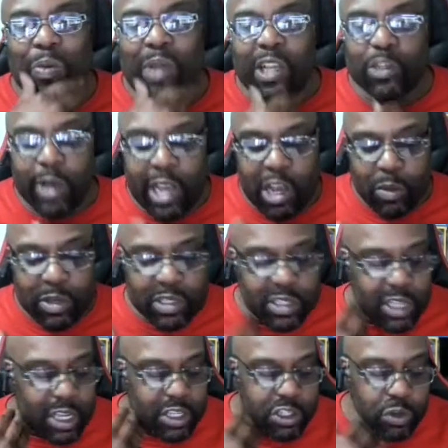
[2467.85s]
That's why I always
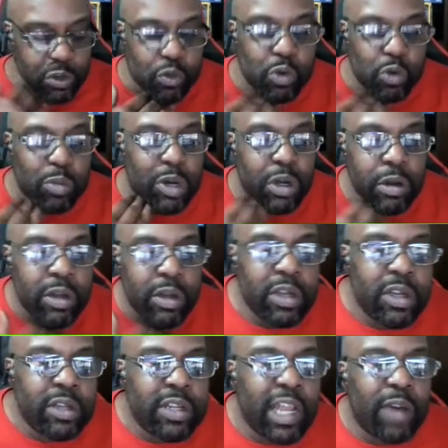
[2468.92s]
say it's a rumor.
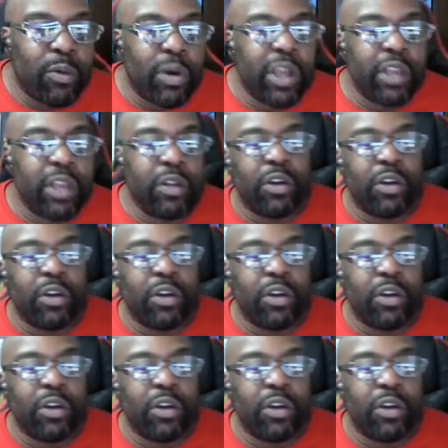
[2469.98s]
That way,